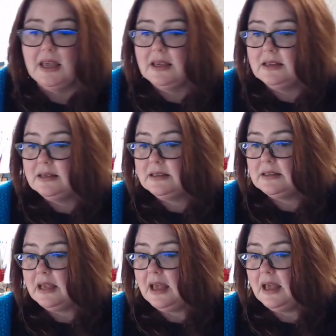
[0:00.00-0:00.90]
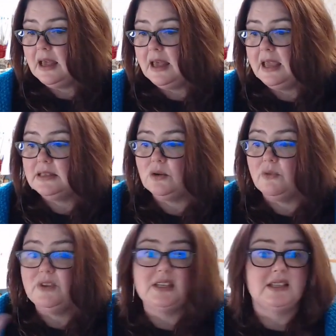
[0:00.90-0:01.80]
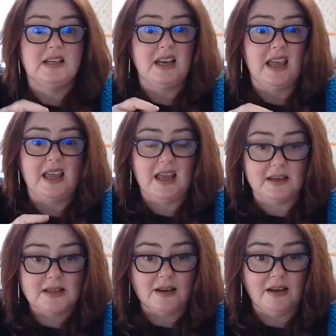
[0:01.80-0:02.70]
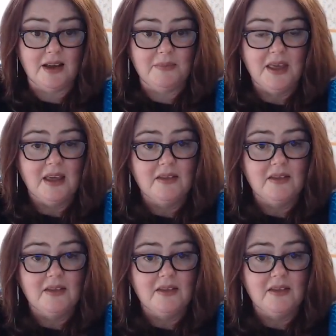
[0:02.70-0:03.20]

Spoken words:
is, as of yesterday, our time,